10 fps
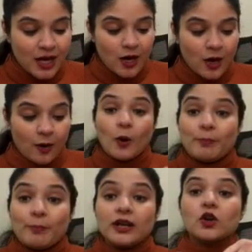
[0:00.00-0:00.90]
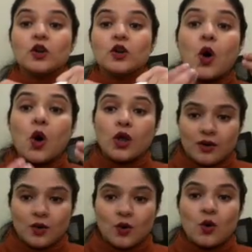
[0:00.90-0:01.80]
Propanol,
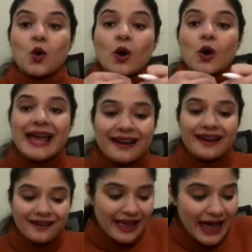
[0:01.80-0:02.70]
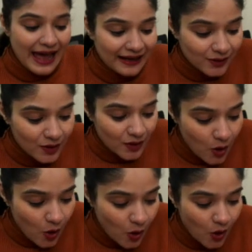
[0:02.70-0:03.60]
OL,
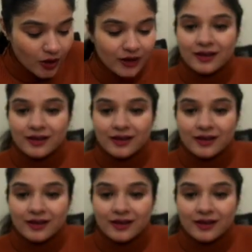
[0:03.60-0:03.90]
alcohol.